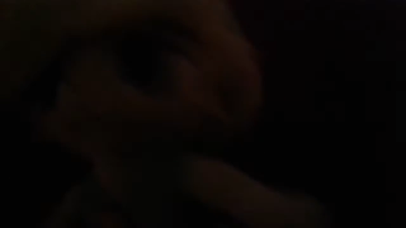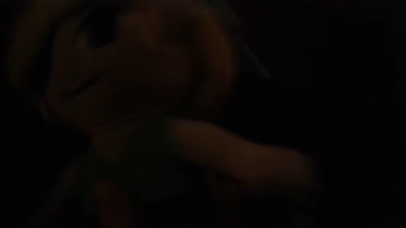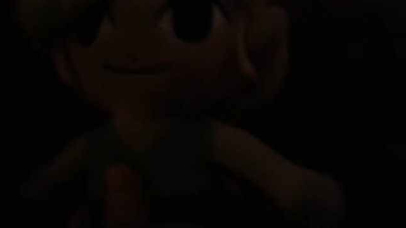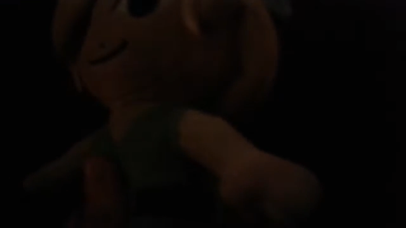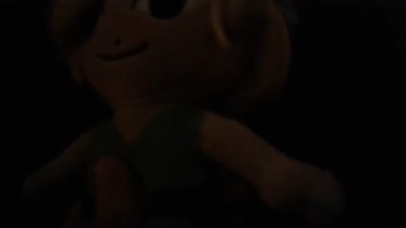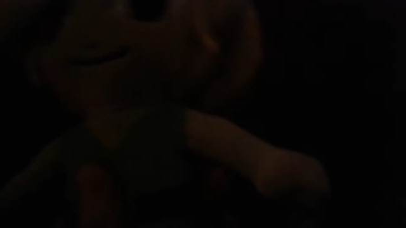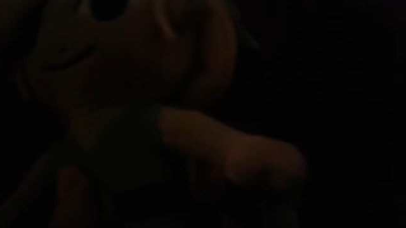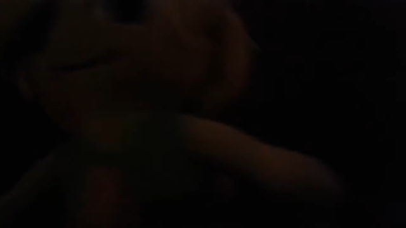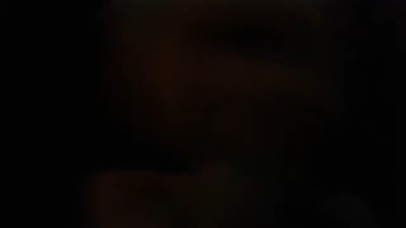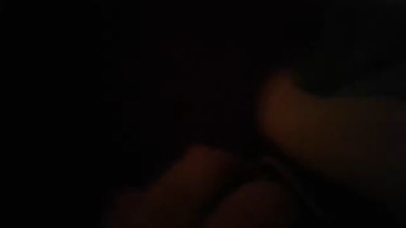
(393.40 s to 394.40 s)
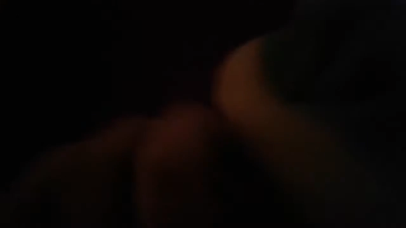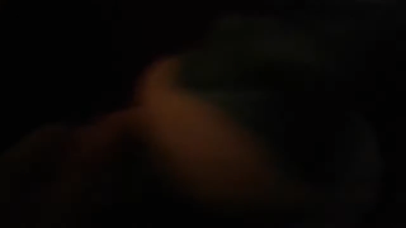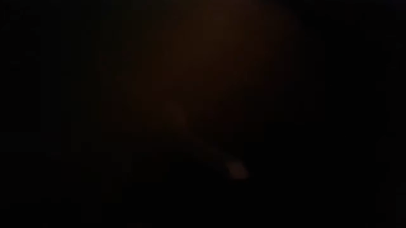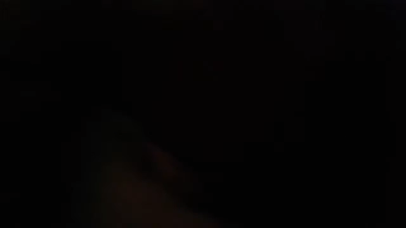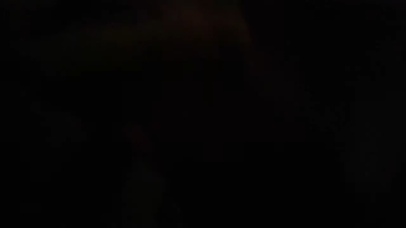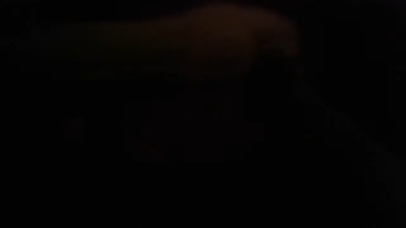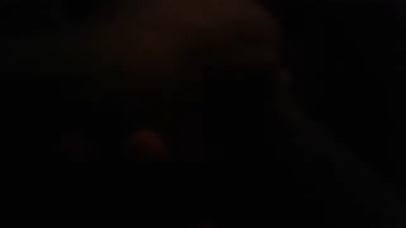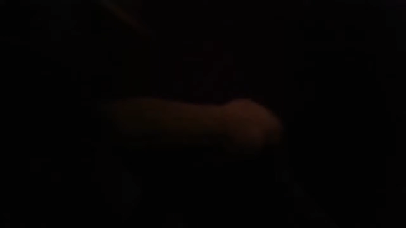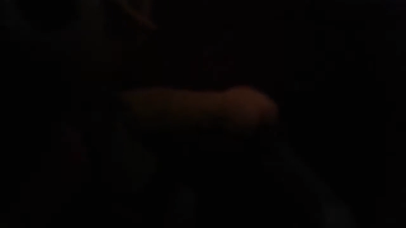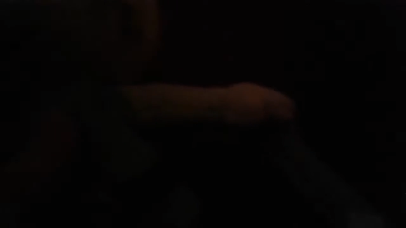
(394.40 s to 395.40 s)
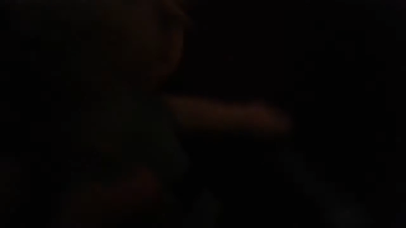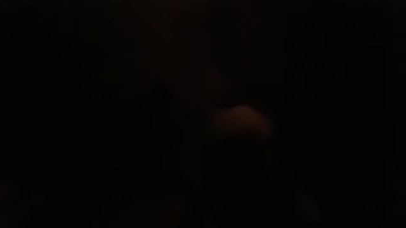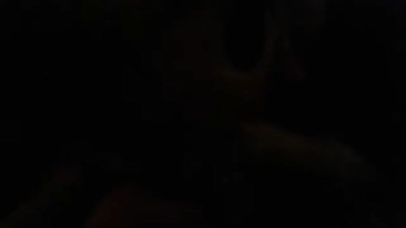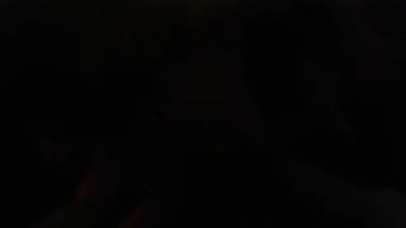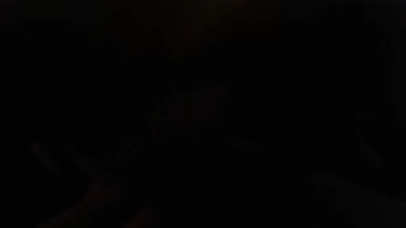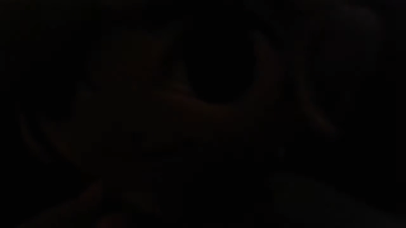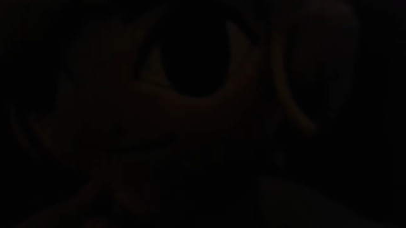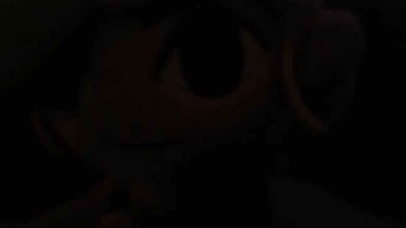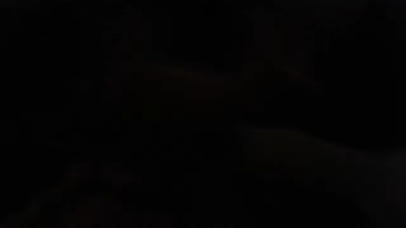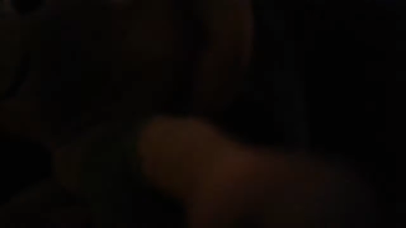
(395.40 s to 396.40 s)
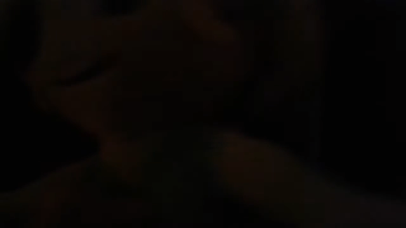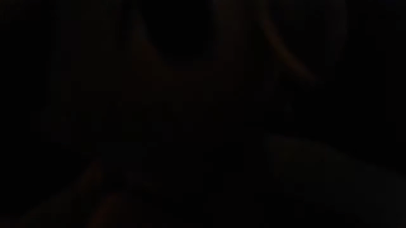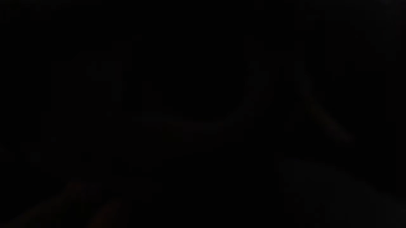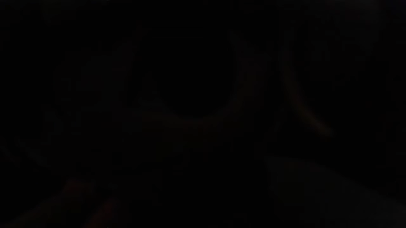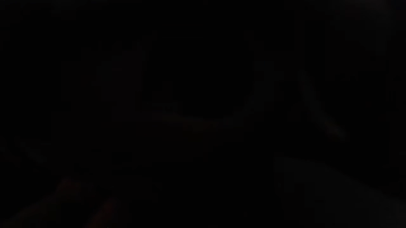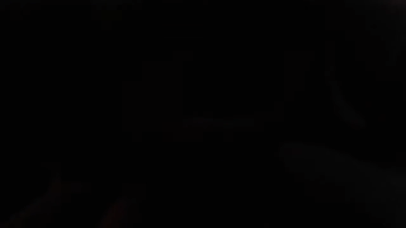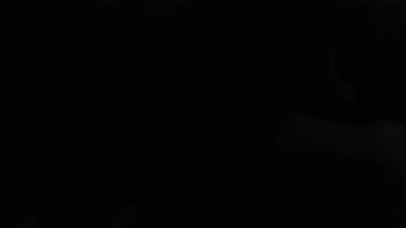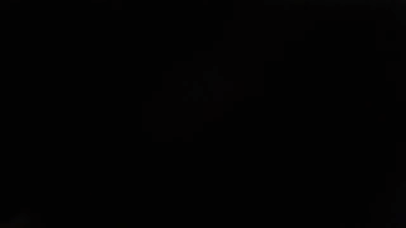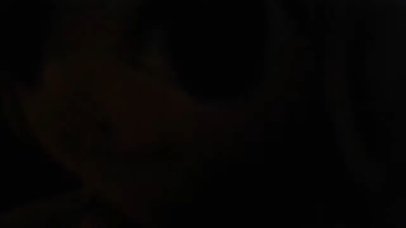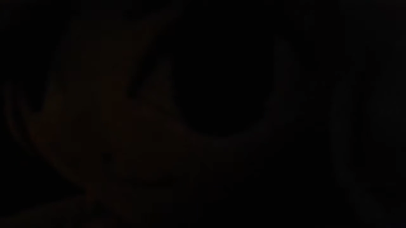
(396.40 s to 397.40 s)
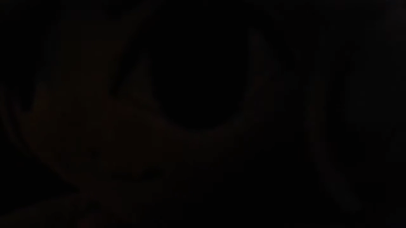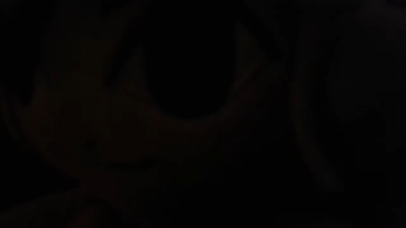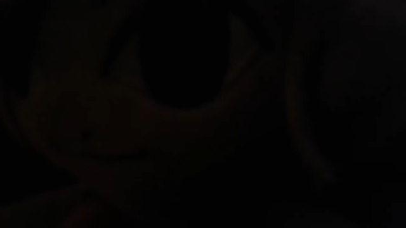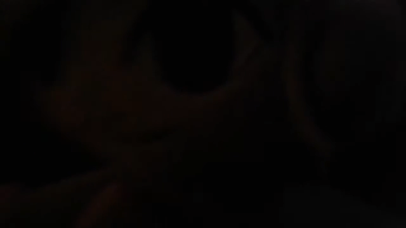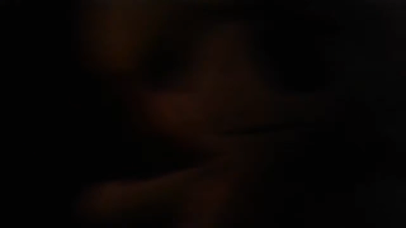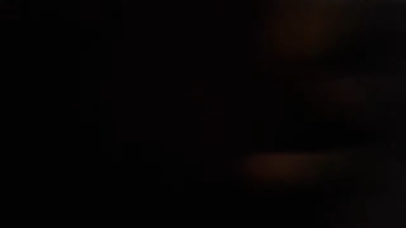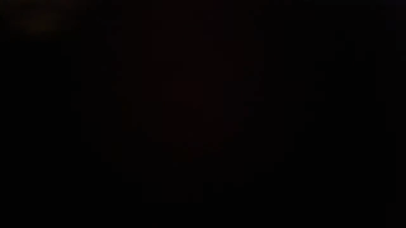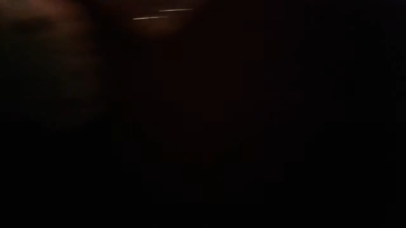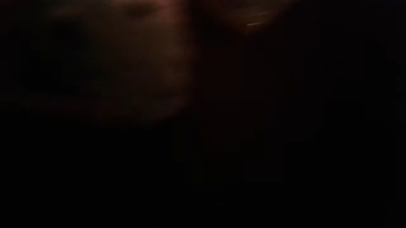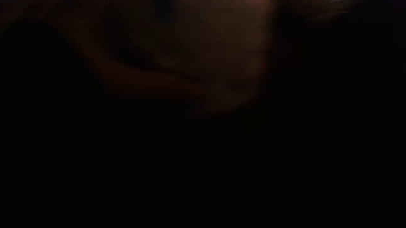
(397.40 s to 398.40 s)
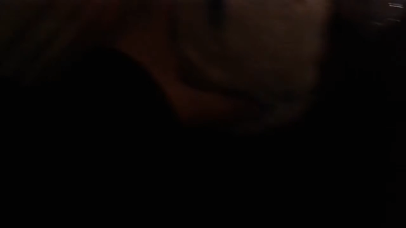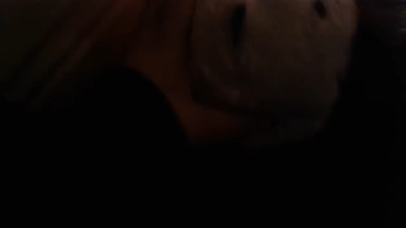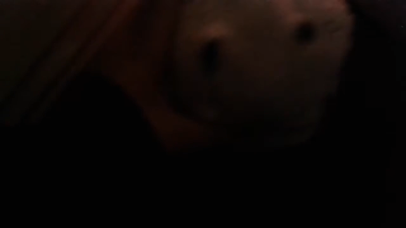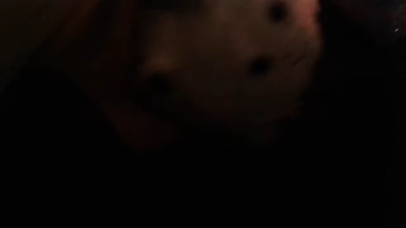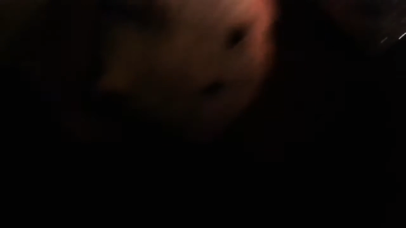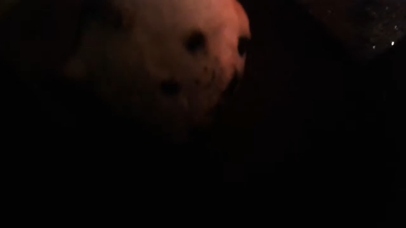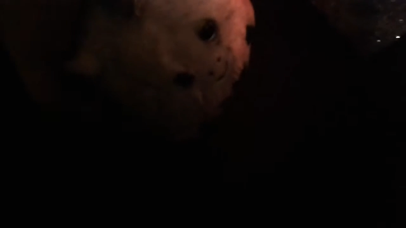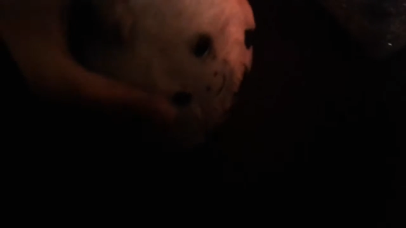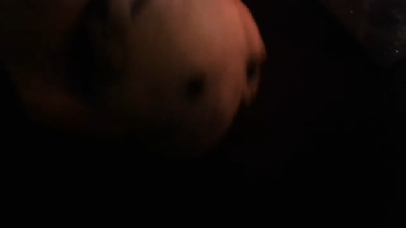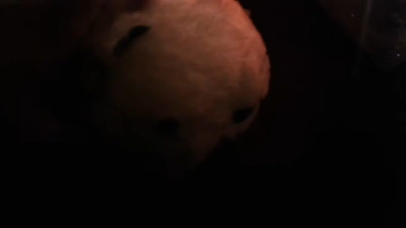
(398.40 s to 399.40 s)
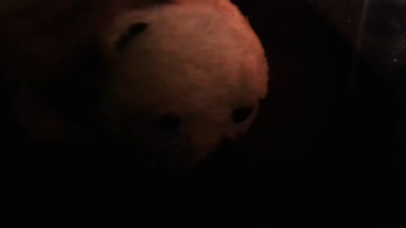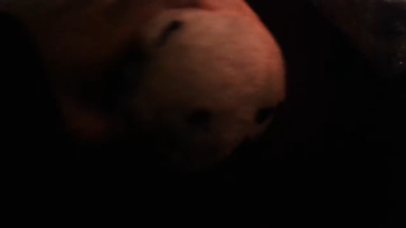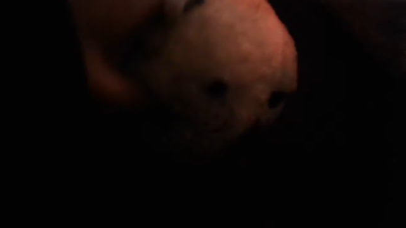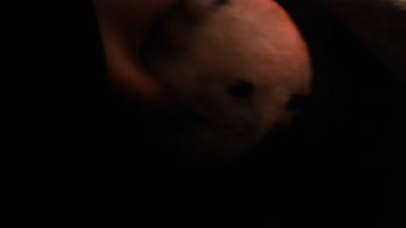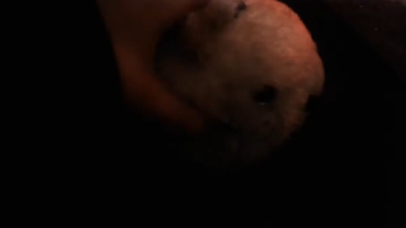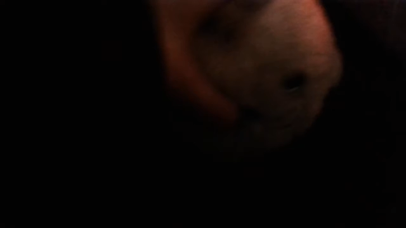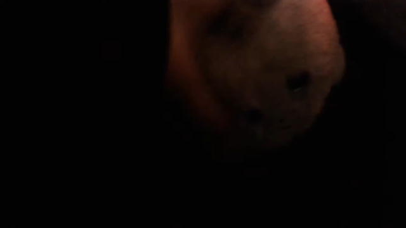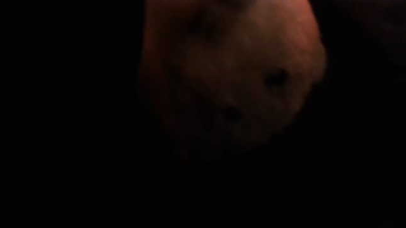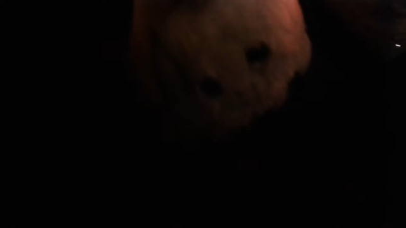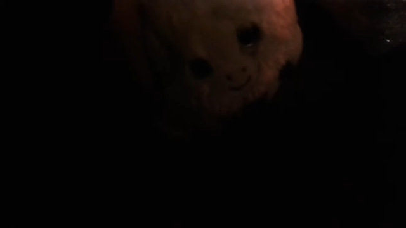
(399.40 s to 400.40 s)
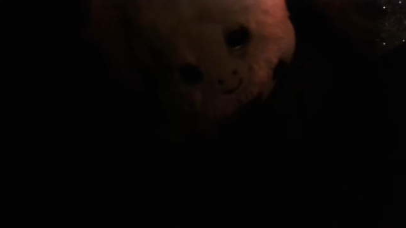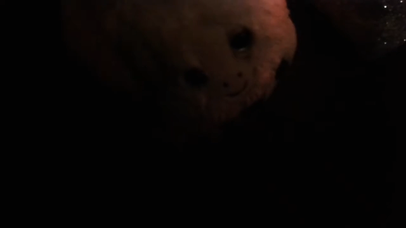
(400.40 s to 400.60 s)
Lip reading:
[unreadable: no face in view]